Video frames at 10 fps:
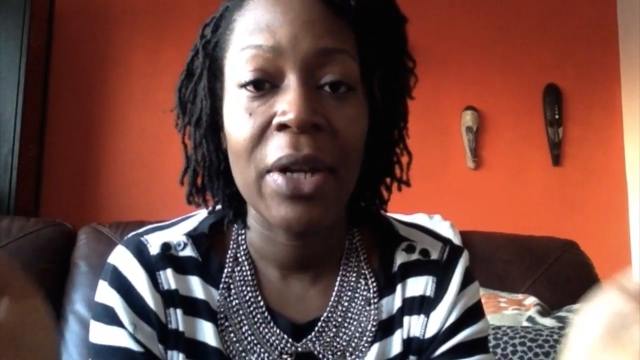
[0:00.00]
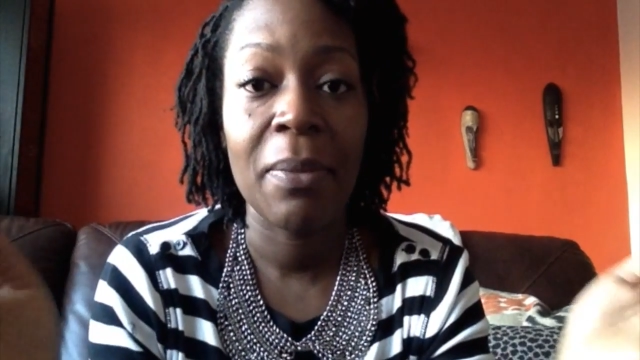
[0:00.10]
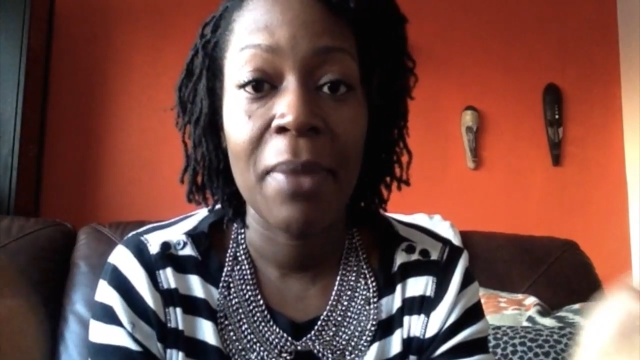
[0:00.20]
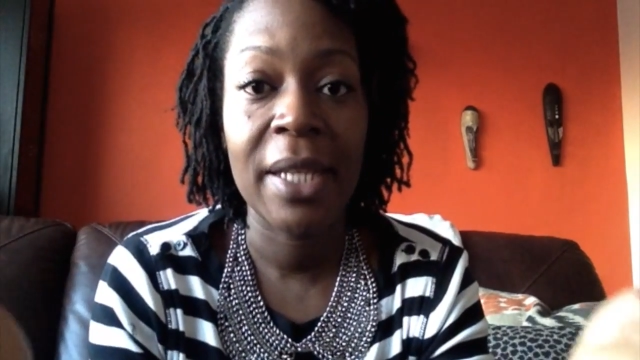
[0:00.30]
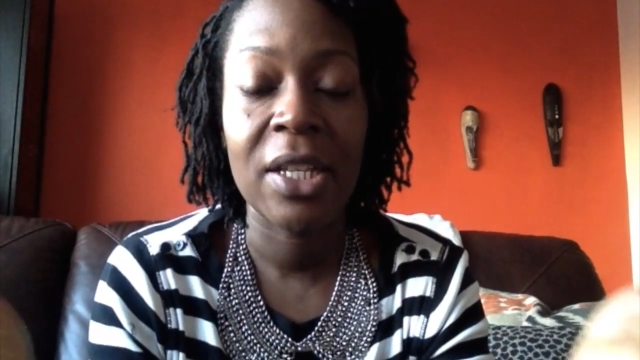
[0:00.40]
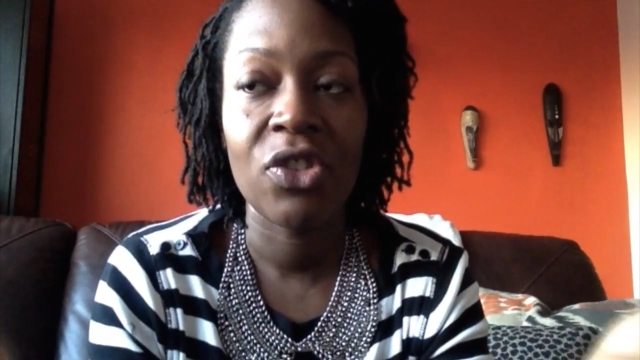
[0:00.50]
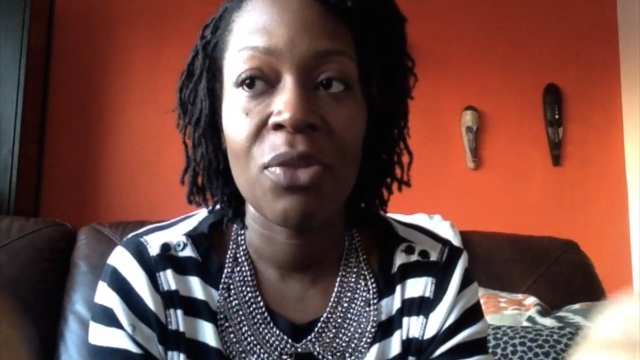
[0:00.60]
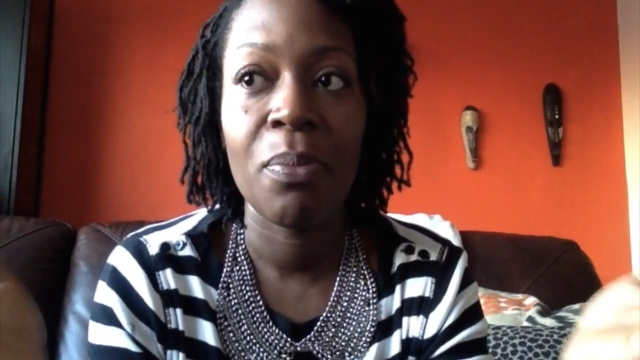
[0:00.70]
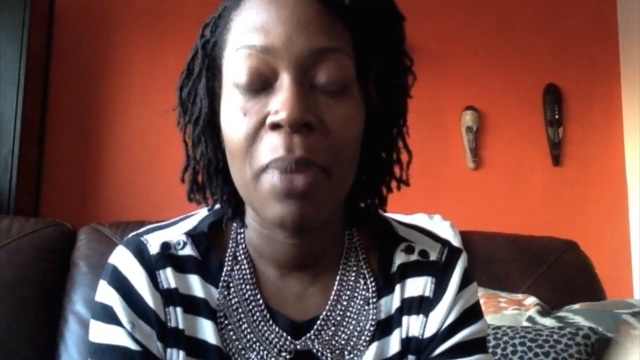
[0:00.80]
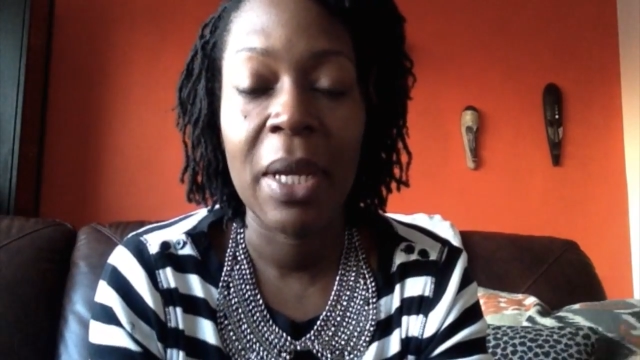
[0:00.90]
and it makes such
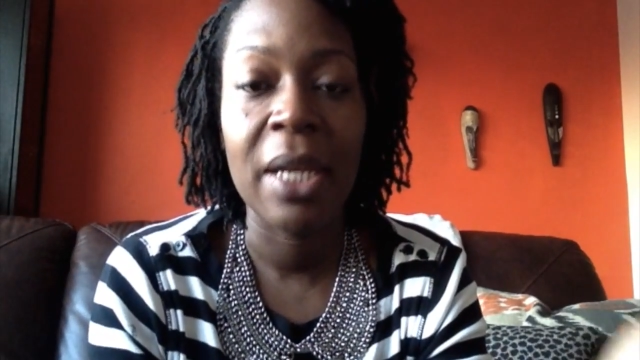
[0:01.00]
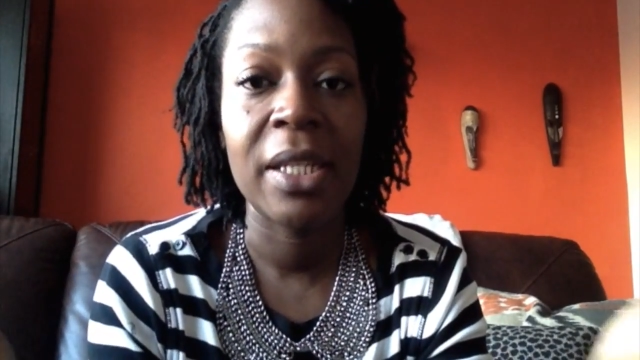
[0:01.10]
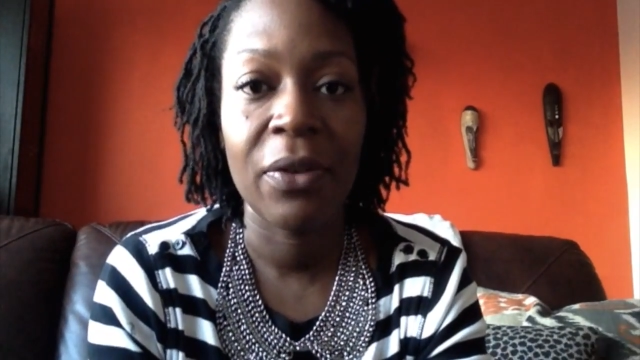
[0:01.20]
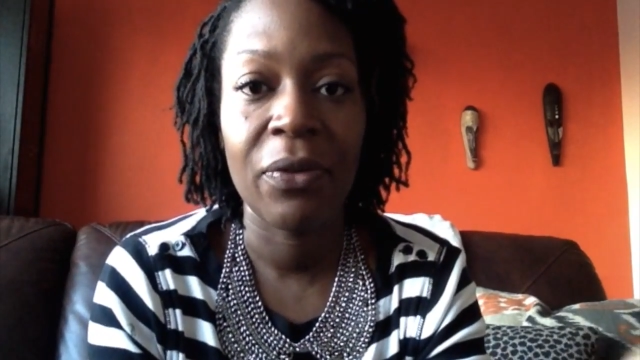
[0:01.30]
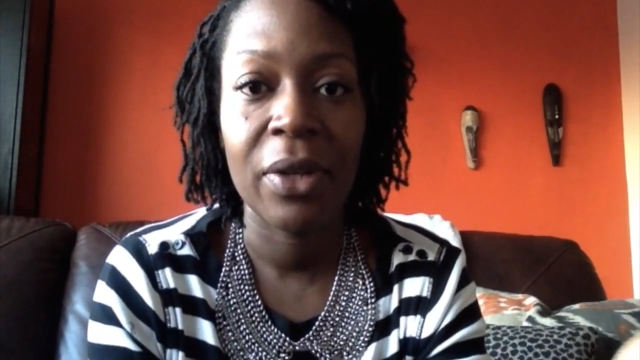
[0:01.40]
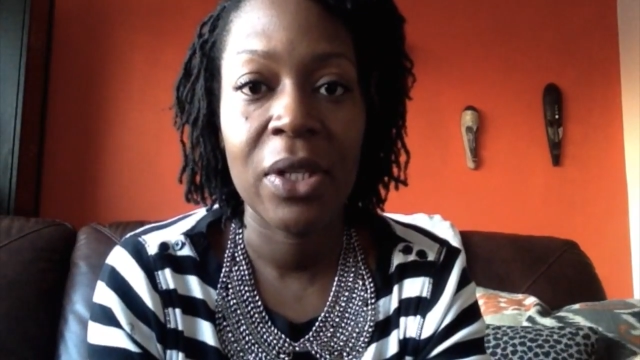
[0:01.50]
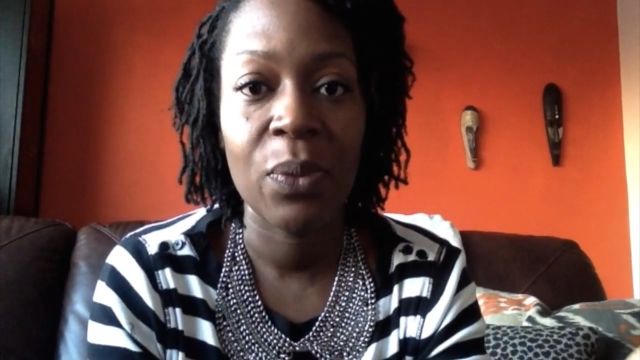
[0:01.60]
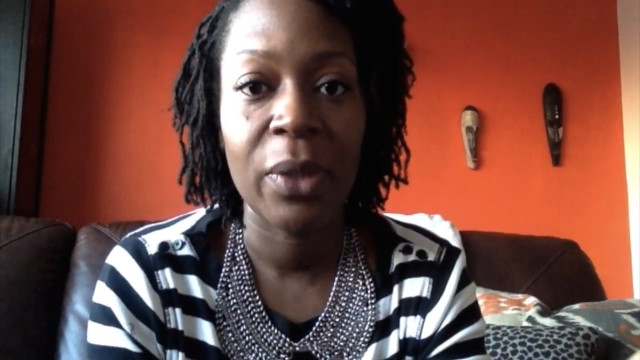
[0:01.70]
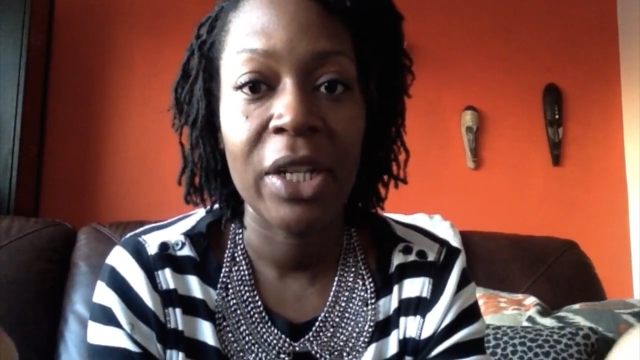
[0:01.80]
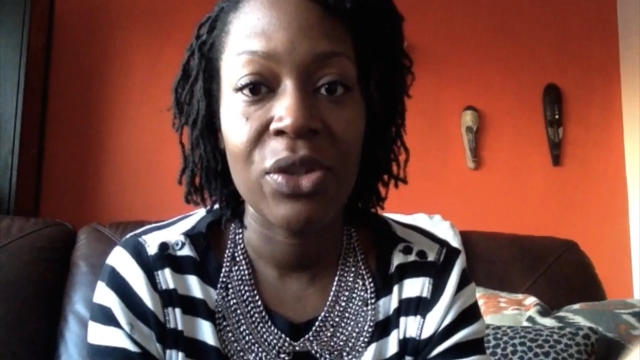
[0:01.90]
a big difference
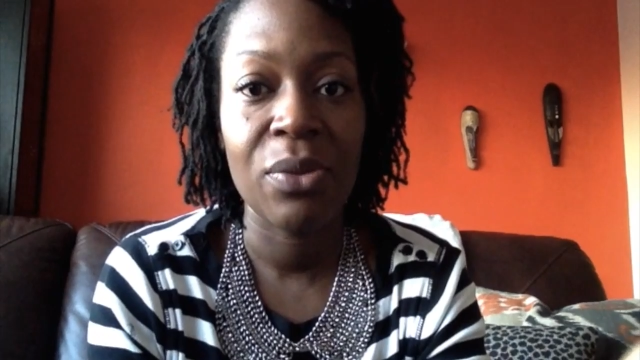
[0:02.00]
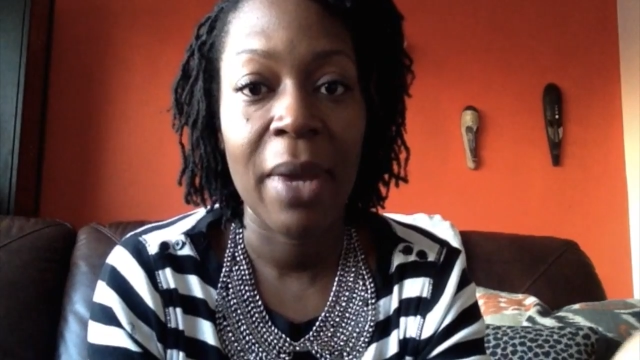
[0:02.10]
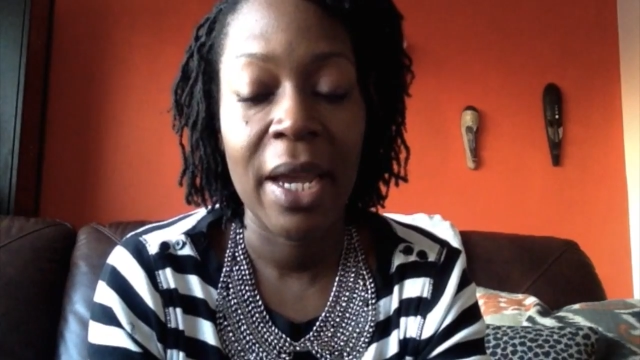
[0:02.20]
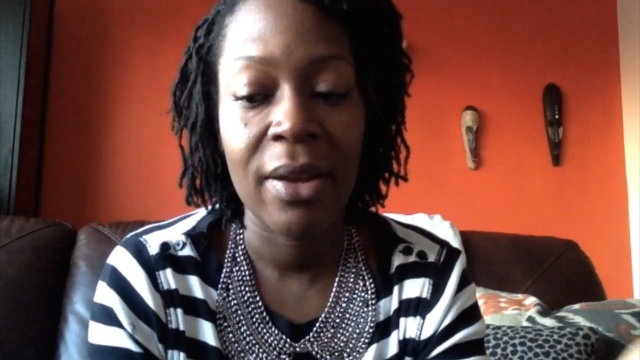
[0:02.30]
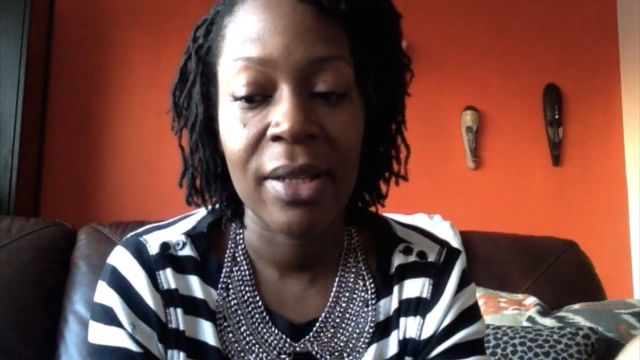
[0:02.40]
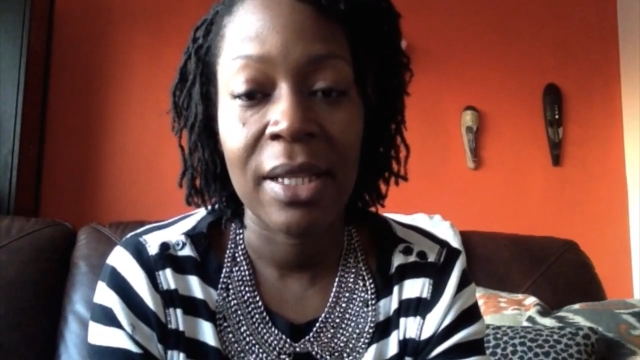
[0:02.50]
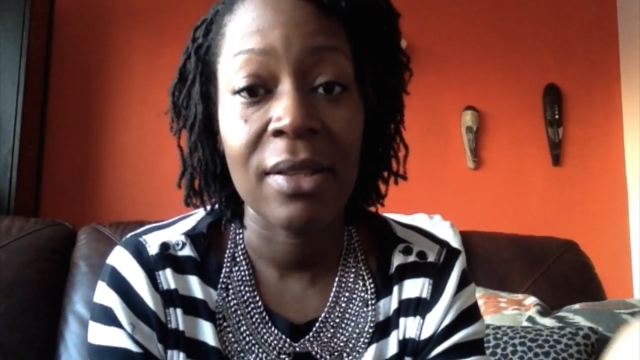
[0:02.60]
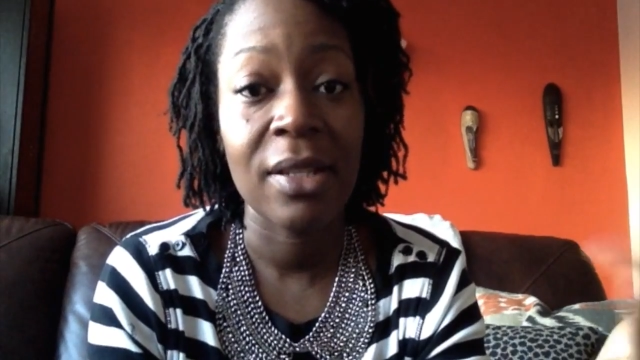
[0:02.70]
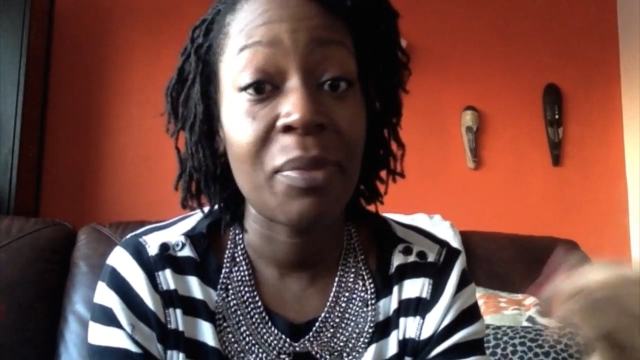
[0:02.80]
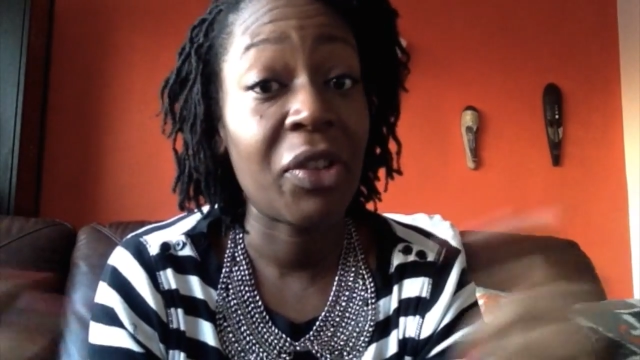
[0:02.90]
when I do my
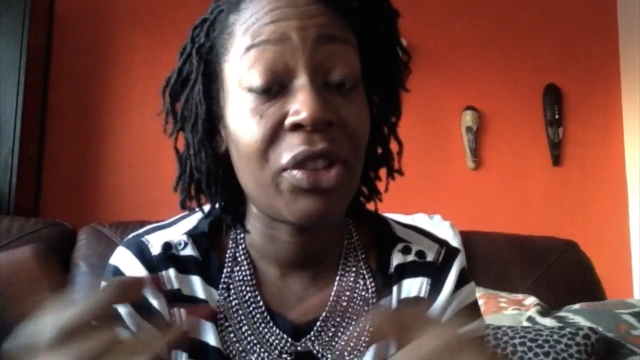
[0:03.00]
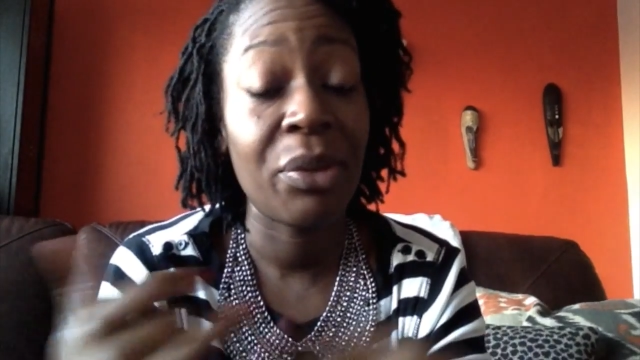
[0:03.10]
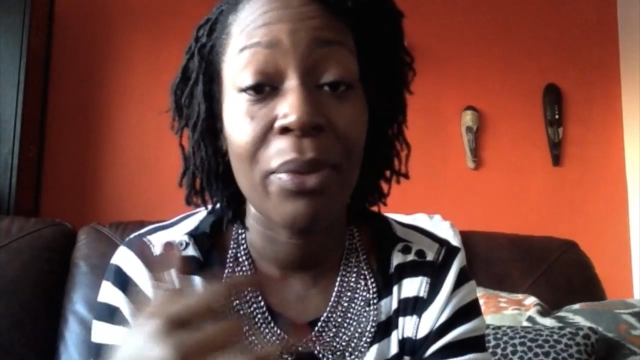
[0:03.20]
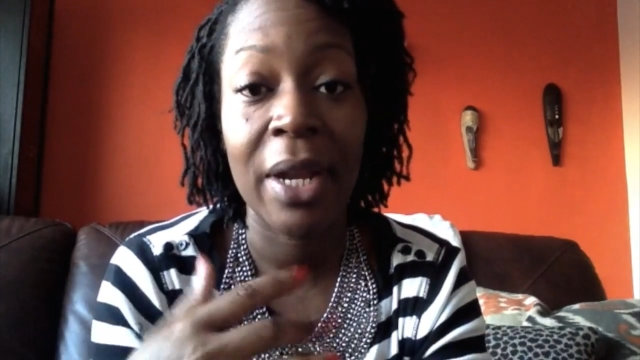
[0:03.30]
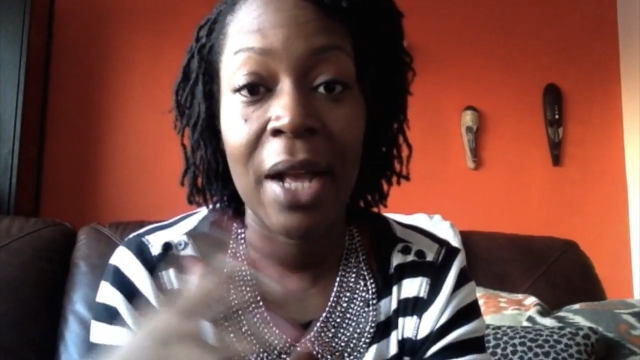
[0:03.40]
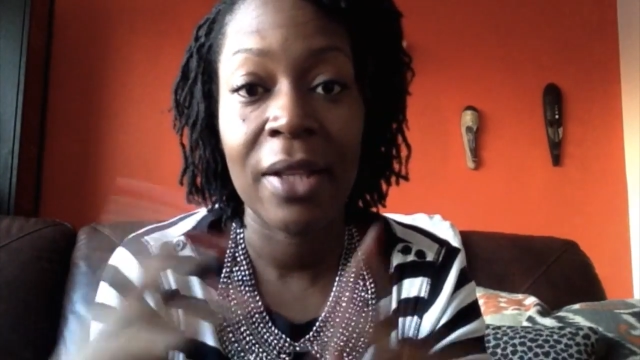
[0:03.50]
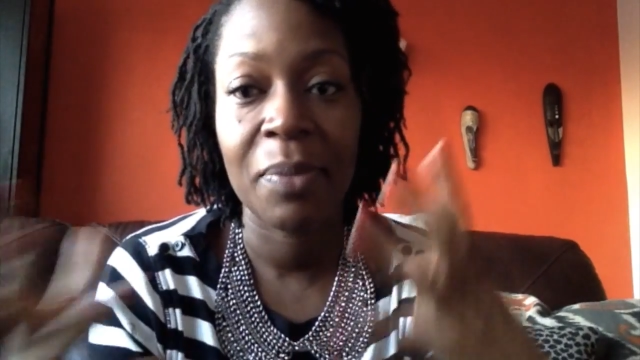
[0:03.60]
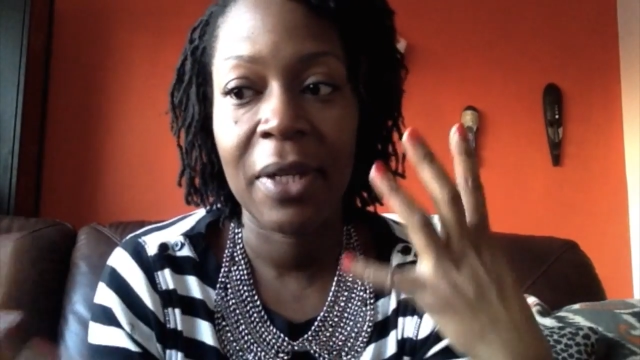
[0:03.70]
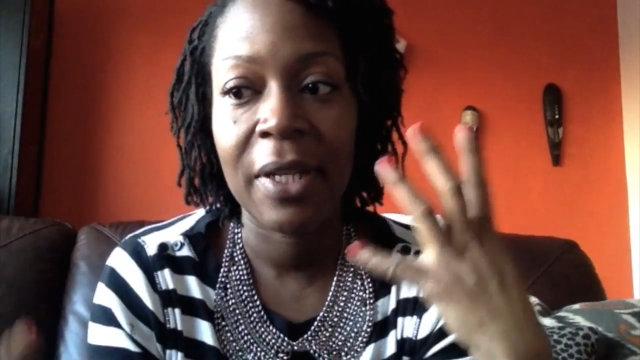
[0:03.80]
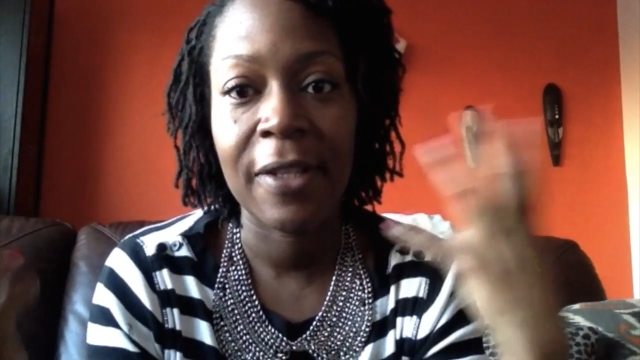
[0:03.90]
hairstyles, especially braid outs,
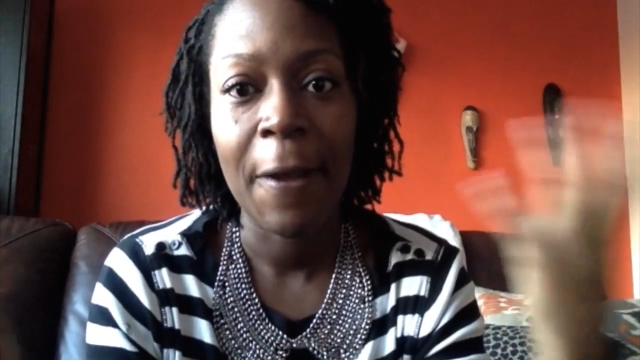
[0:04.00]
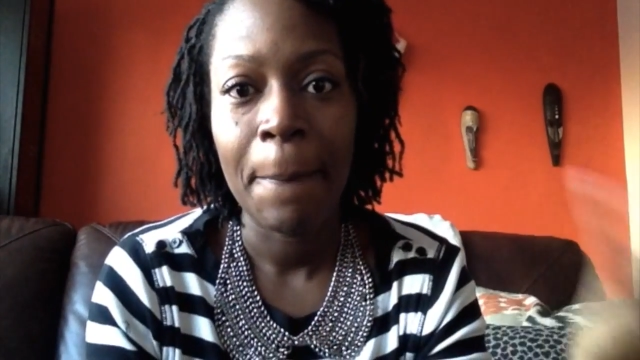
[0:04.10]
because